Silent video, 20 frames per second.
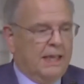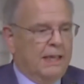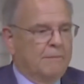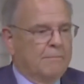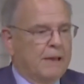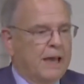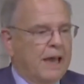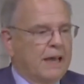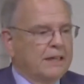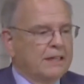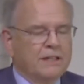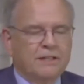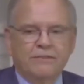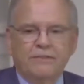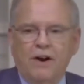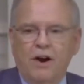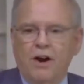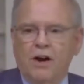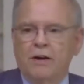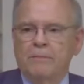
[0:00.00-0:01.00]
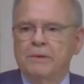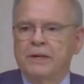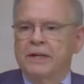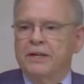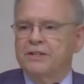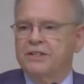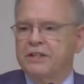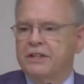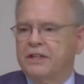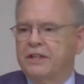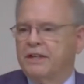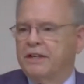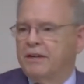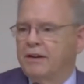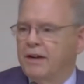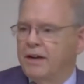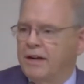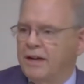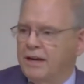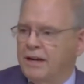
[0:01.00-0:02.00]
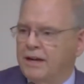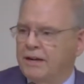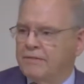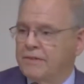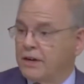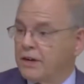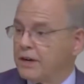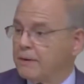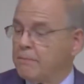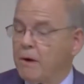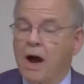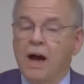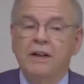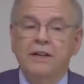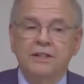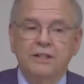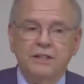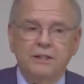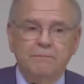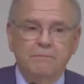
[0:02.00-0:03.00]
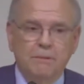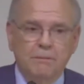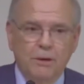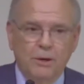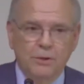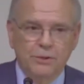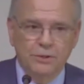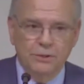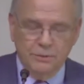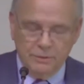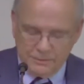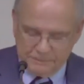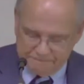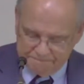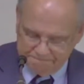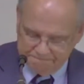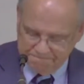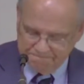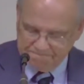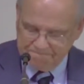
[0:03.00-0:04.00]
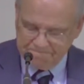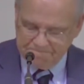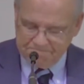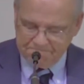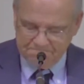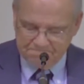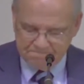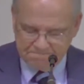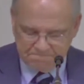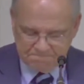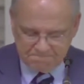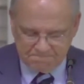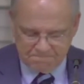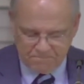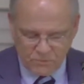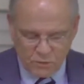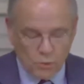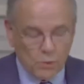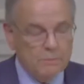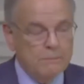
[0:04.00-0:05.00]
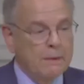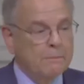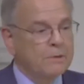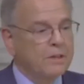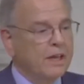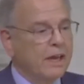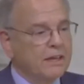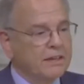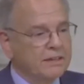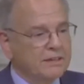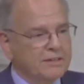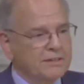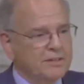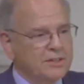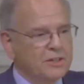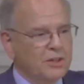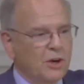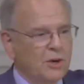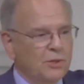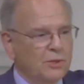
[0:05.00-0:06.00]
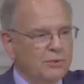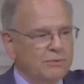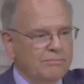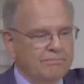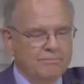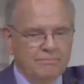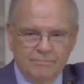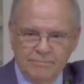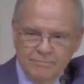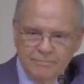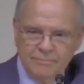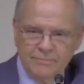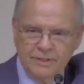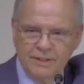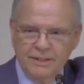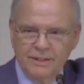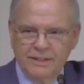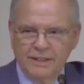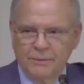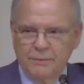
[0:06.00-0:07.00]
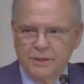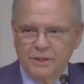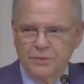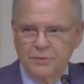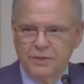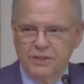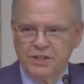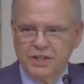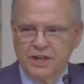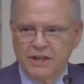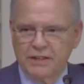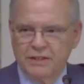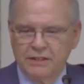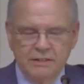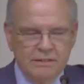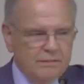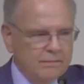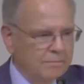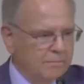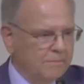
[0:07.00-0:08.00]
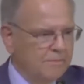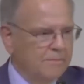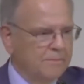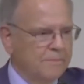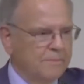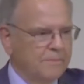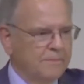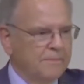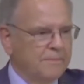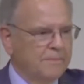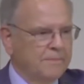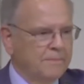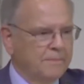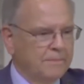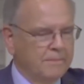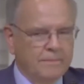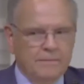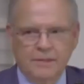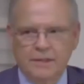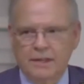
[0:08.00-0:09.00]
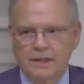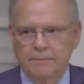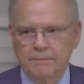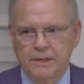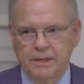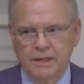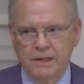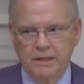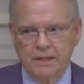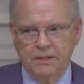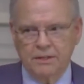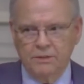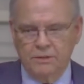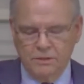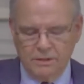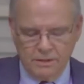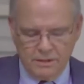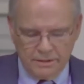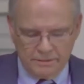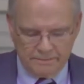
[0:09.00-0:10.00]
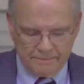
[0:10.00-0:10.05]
back to the farm, here's a very modest proposal. Remember that stone that was rejected? Came the head of the corner.